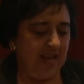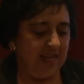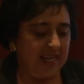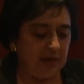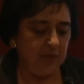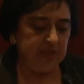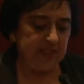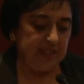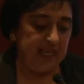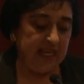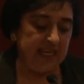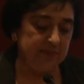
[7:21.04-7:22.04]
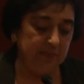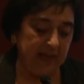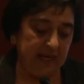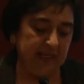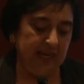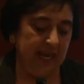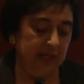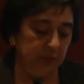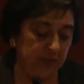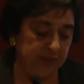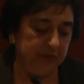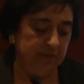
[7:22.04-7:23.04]
He has been and
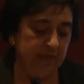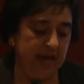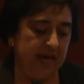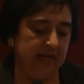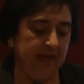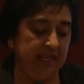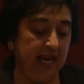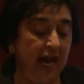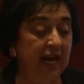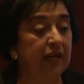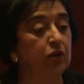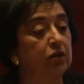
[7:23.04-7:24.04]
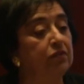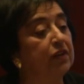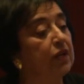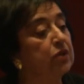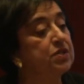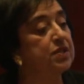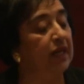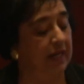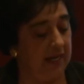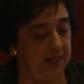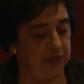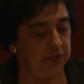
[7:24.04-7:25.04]
will remain the icon of
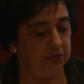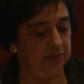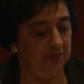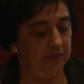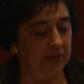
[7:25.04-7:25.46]
reconciliation,